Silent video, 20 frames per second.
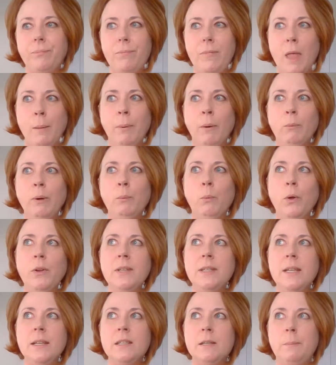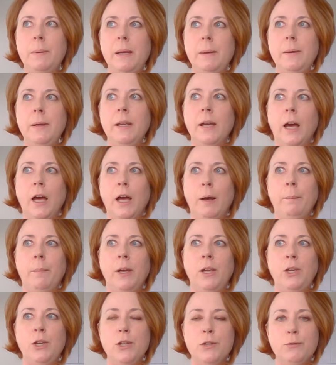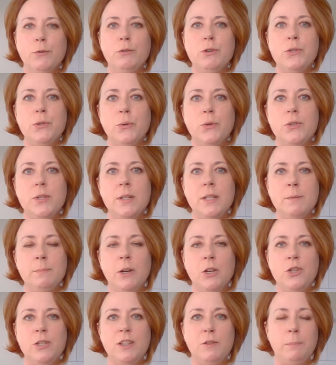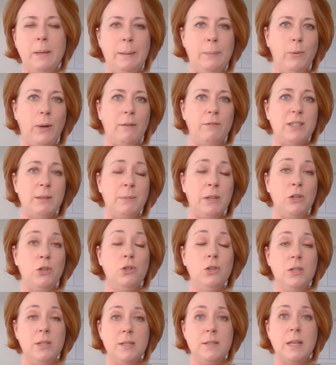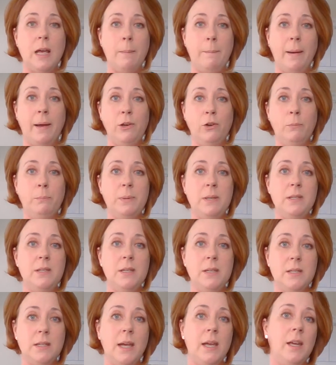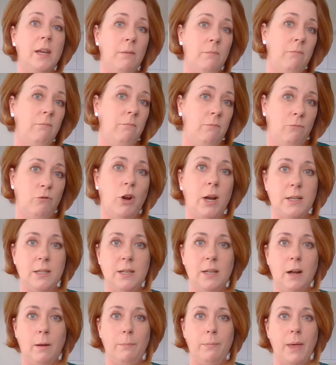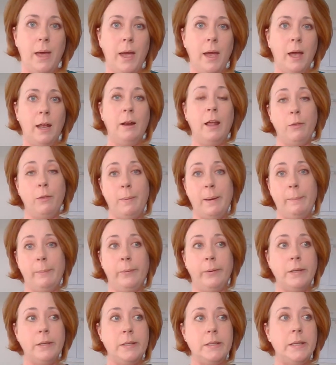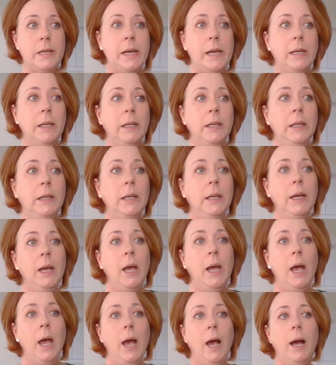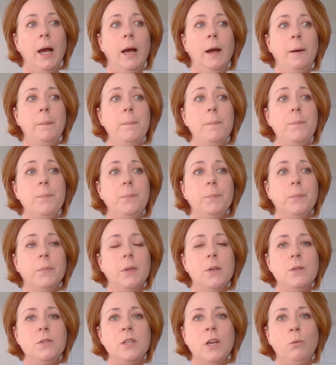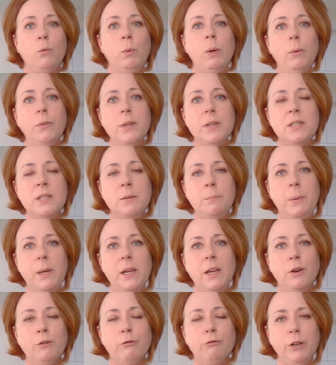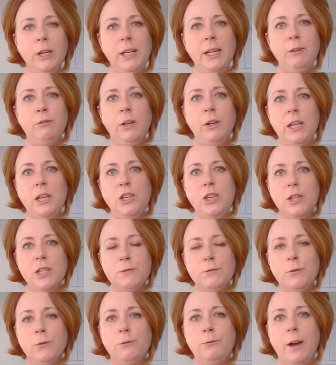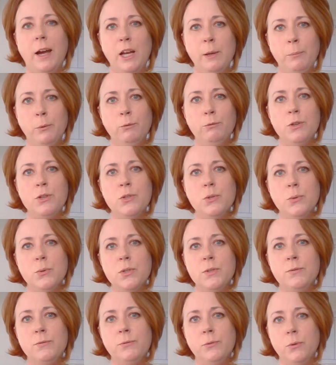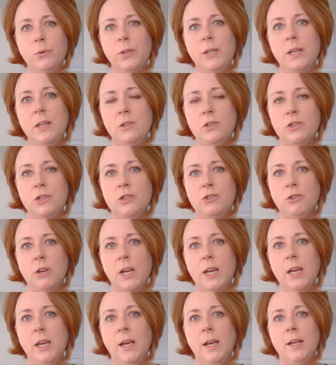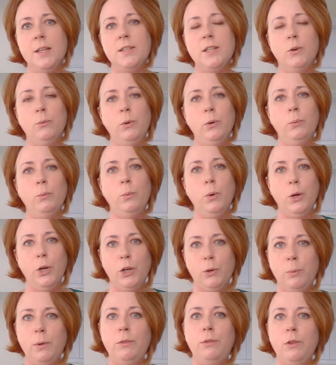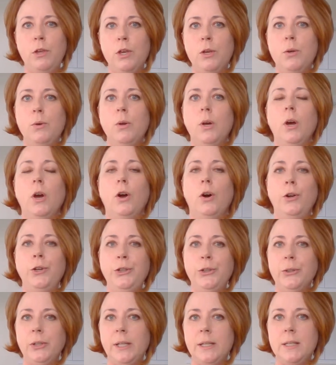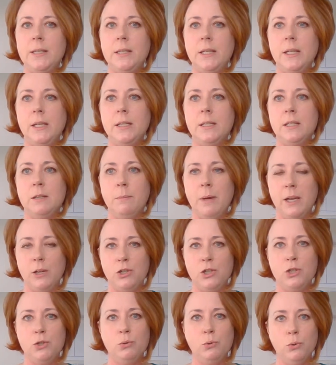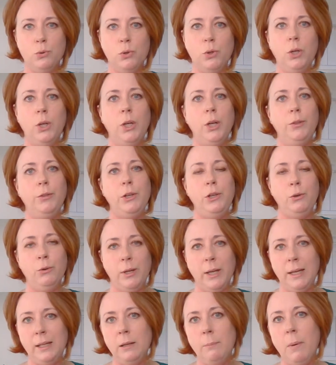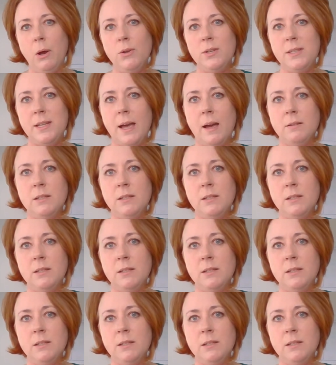But we want it to be a useful resource in as much as if people have something good to say about your business, they can write it up there and other people can see it. So we want this to be a really, really useful, valuable resource for the industry. So we'll work with you on your listings to make sure that you're getting the most out